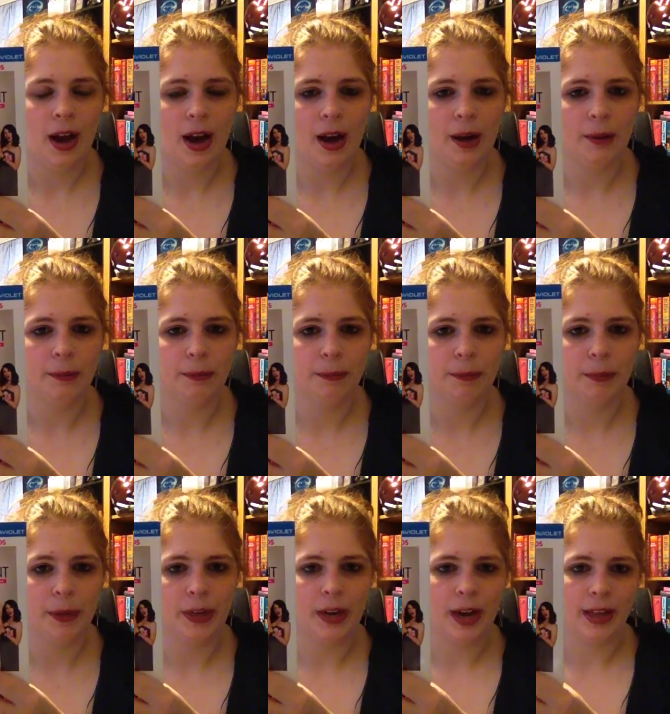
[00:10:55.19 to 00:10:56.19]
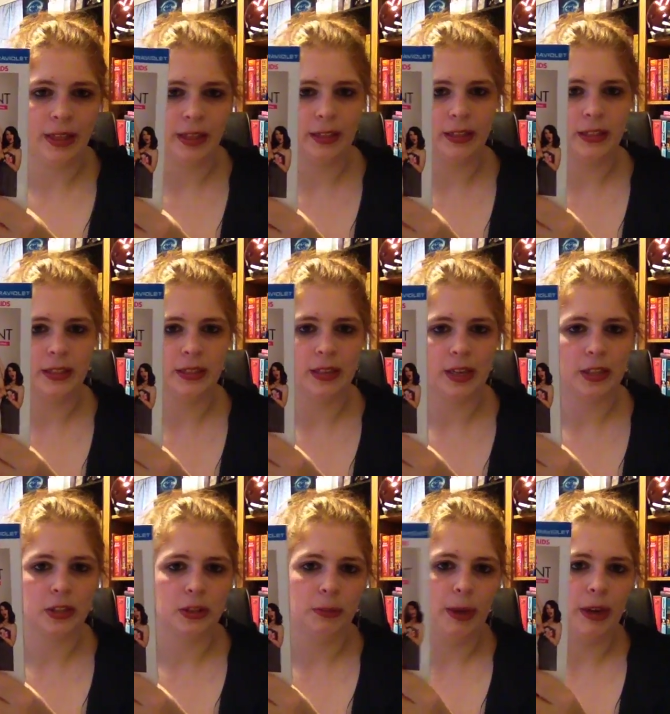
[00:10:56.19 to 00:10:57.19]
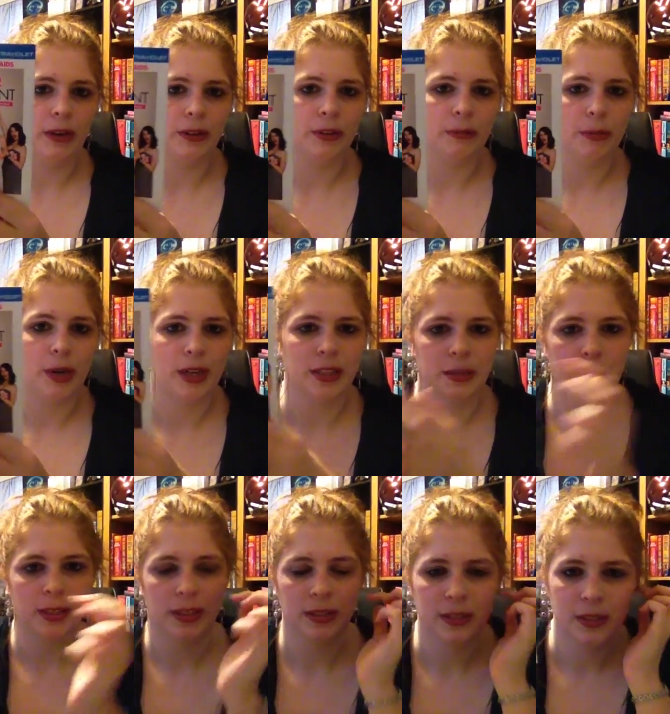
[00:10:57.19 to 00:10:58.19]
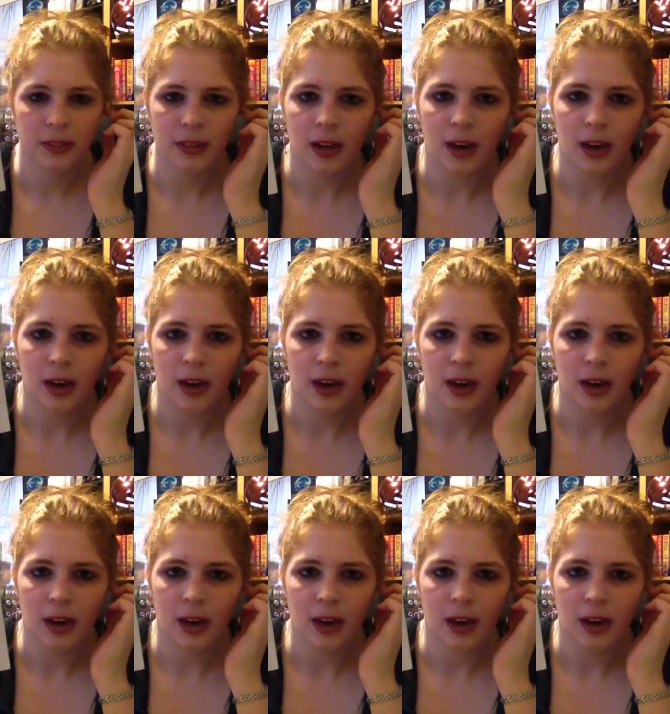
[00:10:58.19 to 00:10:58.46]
um, but I think this is actually better than Bridesmaids.